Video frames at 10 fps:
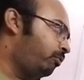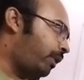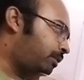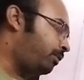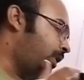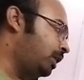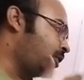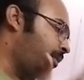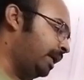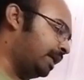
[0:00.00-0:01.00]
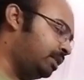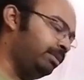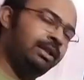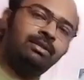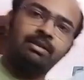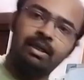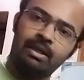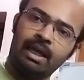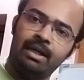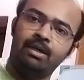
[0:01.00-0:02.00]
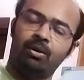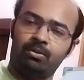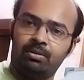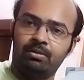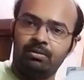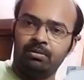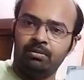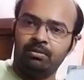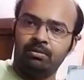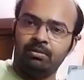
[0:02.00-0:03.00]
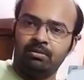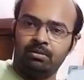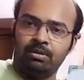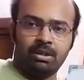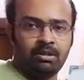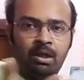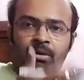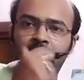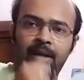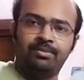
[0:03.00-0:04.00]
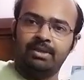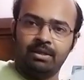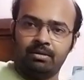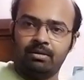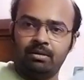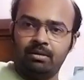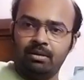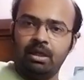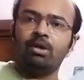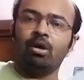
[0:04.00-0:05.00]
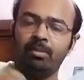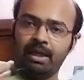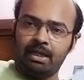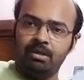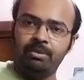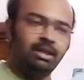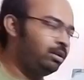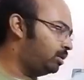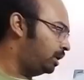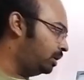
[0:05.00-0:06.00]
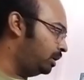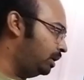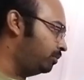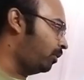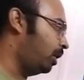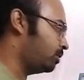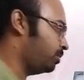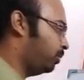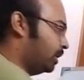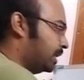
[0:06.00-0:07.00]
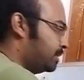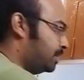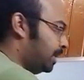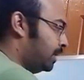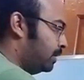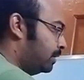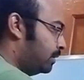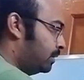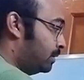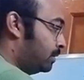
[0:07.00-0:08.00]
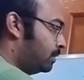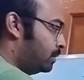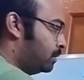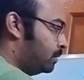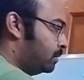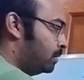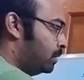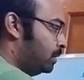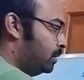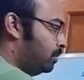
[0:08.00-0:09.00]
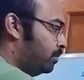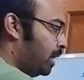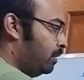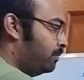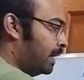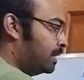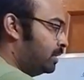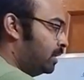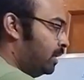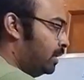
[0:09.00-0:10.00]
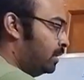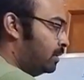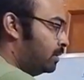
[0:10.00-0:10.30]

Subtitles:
what for economic activity is carried out? Just now only I have said, economic activity involves production, manufacturing,